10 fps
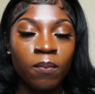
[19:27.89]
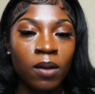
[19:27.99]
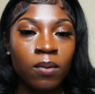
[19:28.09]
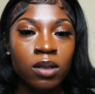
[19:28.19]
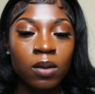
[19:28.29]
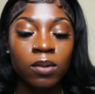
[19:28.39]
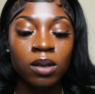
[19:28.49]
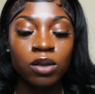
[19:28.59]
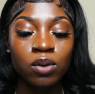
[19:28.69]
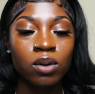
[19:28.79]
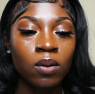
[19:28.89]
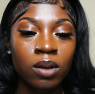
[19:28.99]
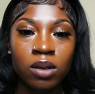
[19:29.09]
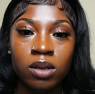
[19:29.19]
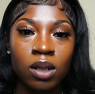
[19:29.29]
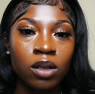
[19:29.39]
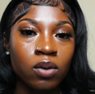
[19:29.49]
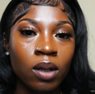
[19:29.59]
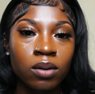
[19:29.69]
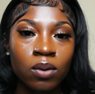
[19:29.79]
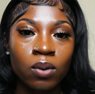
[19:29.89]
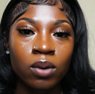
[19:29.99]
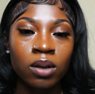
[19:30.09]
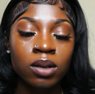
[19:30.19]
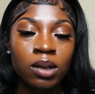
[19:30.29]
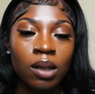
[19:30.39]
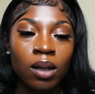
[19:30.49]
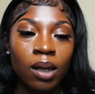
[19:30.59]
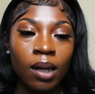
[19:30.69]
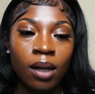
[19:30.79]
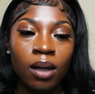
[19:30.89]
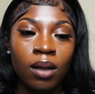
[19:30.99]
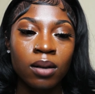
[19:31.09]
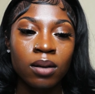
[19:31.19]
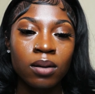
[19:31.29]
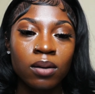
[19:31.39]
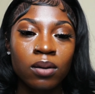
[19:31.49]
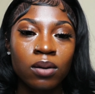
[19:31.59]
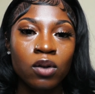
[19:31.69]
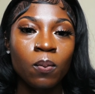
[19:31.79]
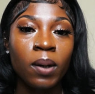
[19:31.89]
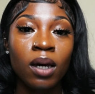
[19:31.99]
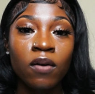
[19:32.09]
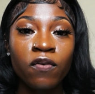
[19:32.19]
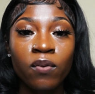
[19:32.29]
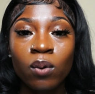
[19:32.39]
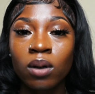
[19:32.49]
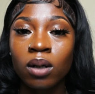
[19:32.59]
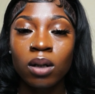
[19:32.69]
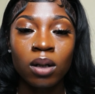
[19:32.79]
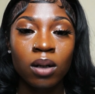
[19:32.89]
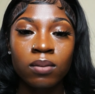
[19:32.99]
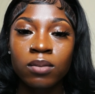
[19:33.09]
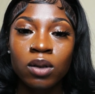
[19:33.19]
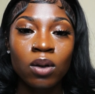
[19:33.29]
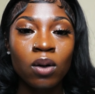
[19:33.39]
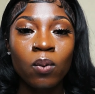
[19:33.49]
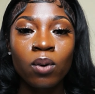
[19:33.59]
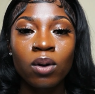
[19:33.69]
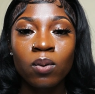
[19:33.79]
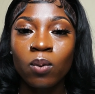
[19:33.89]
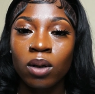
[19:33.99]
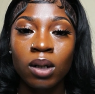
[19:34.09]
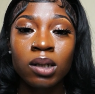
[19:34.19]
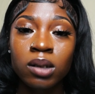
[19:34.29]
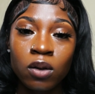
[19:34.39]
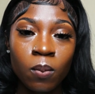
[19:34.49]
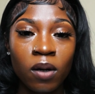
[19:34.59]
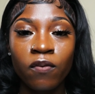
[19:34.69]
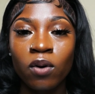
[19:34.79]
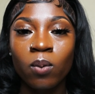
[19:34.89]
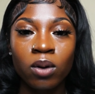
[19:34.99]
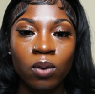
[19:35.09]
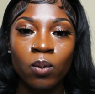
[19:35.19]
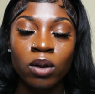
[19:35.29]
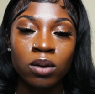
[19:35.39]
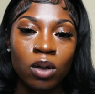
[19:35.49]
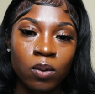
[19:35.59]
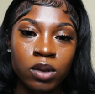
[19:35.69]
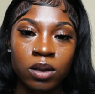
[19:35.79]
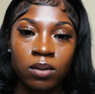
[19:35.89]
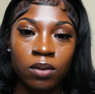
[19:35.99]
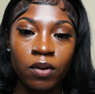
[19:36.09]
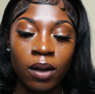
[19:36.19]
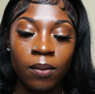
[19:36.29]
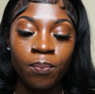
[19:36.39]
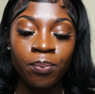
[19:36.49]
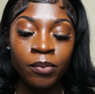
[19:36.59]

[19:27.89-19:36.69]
Maybe it's something that you don't understand throughout the course, and you pay for, you know, a one-on-one. Let's say you pay for a one-on-one coaching, right?